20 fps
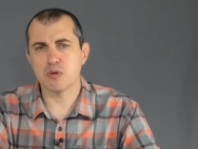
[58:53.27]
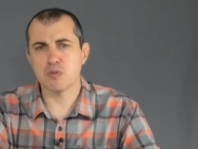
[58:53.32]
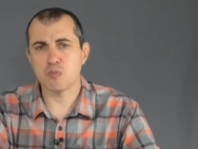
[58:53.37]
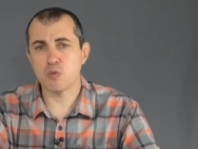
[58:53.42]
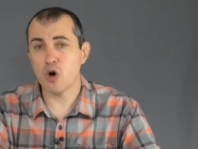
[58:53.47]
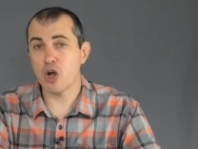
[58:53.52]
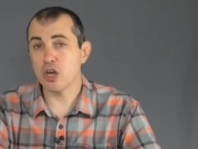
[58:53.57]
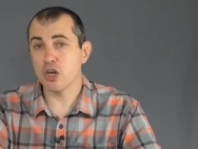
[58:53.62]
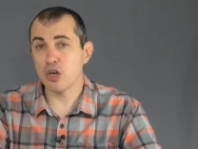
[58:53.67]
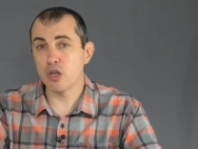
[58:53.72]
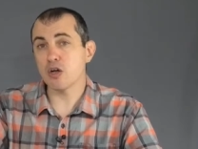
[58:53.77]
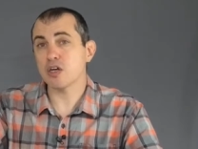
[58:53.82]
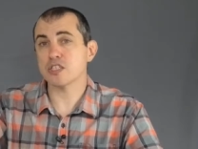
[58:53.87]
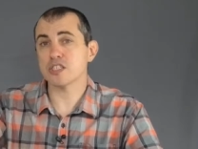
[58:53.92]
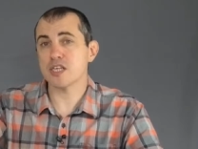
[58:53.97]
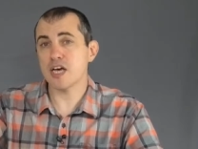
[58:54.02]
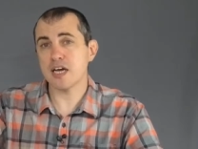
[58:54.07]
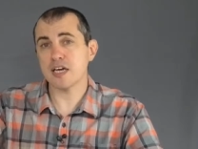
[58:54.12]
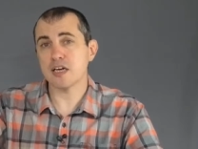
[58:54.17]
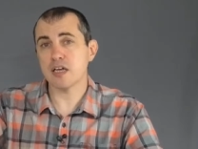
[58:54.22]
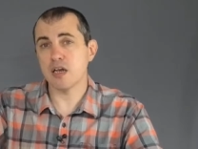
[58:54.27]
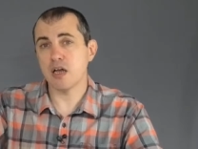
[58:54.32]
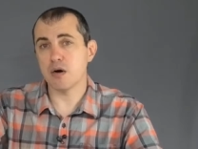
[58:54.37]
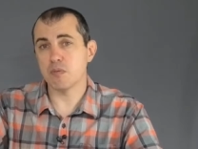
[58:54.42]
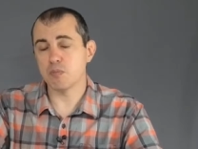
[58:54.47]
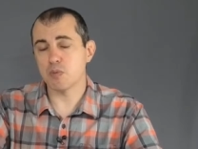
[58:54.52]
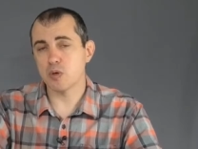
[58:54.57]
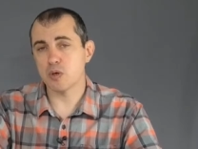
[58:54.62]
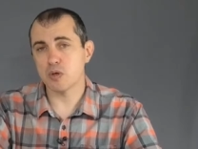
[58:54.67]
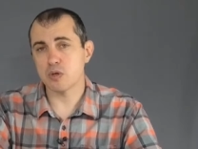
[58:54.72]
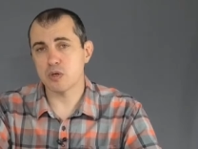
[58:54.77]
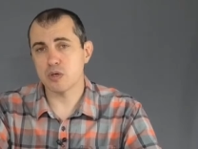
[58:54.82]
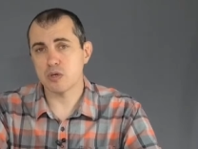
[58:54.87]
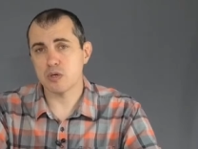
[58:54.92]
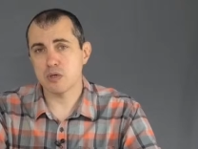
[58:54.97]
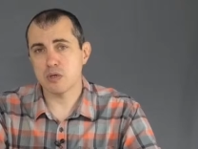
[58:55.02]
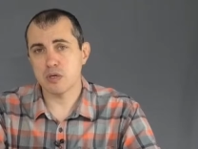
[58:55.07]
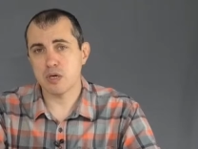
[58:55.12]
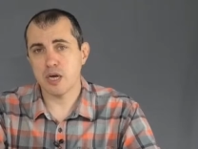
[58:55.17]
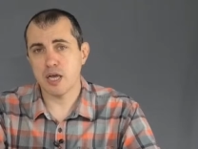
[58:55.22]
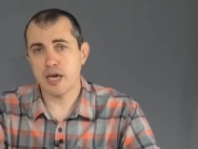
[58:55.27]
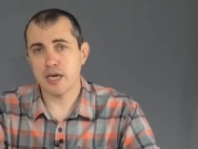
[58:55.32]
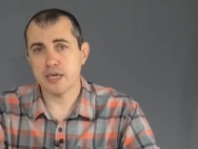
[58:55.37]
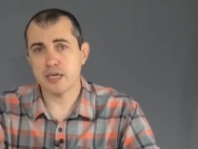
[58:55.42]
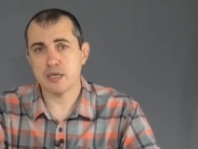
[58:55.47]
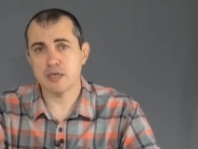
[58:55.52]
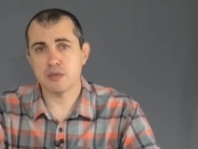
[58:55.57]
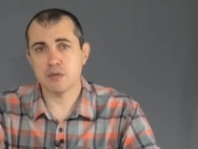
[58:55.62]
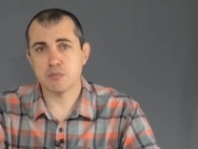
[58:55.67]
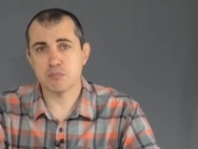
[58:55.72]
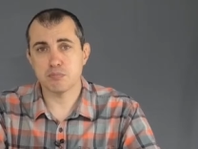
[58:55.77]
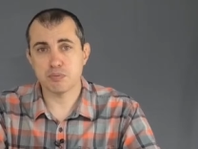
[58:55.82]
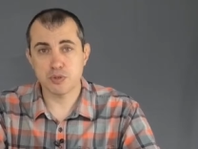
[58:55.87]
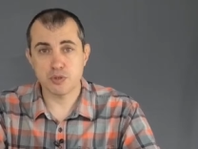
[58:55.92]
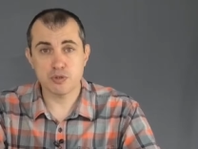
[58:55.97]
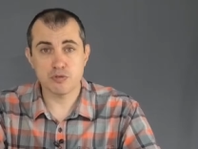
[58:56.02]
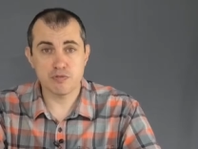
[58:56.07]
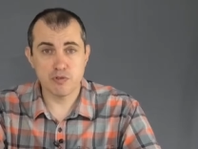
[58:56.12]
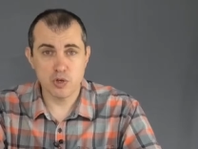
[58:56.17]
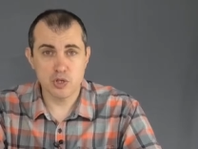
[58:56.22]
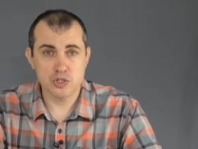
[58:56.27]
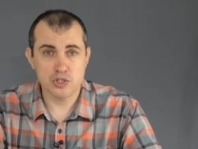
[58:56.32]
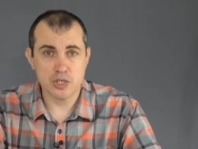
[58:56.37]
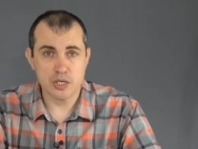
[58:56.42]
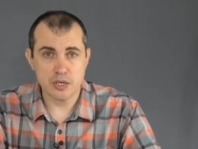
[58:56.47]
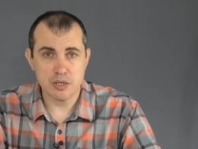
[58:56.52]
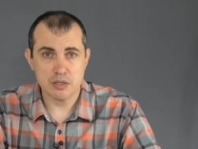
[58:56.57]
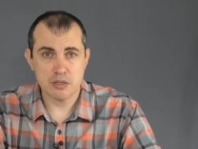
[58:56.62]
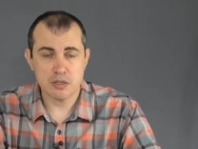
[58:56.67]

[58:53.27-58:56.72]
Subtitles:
what looks like a lot more like brute forcing.